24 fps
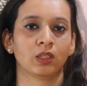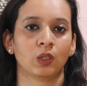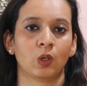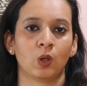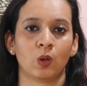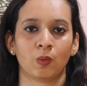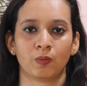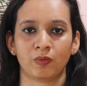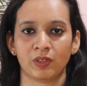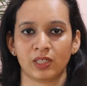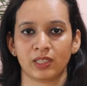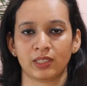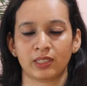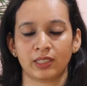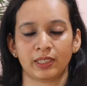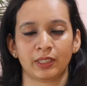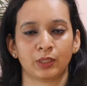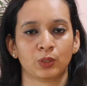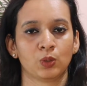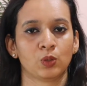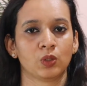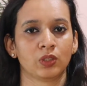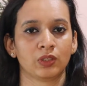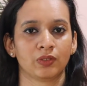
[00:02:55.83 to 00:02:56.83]
Obviously,
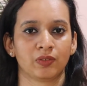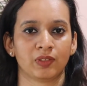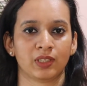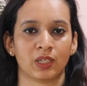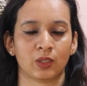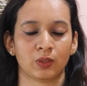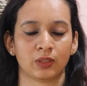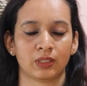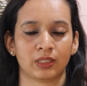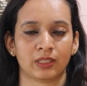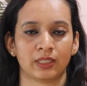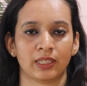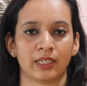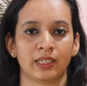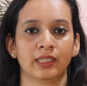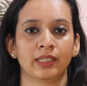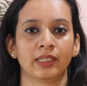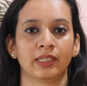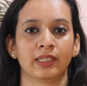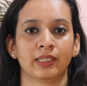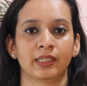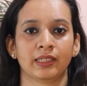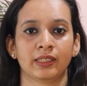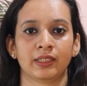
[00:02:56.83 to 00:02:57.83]
it goes without
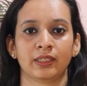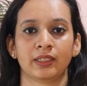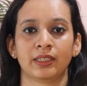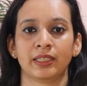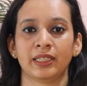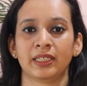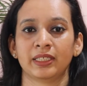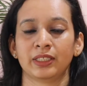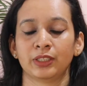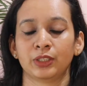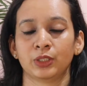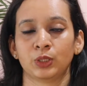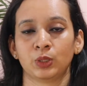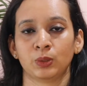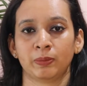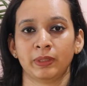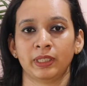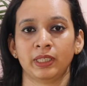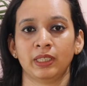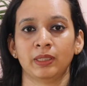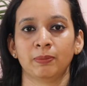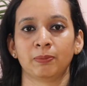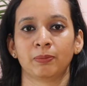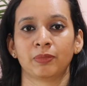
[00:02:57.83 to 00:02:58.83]
saying, it needs to
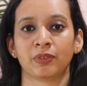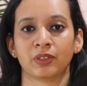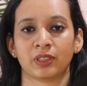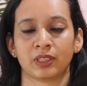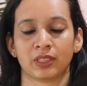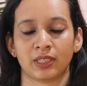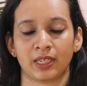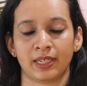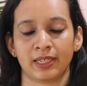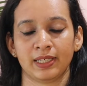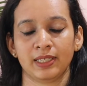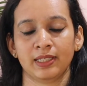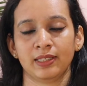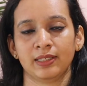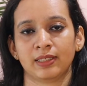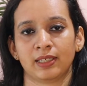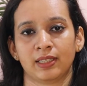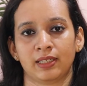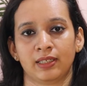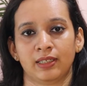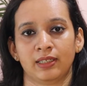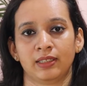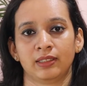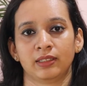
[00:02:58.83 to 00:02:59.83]
be precise
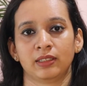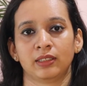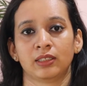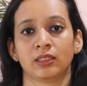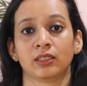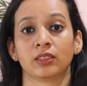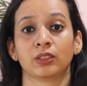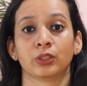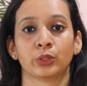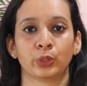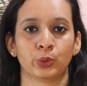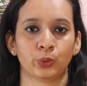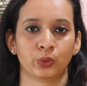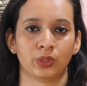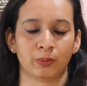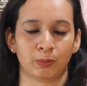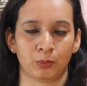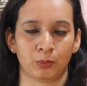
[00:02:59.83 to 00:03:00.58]
and to the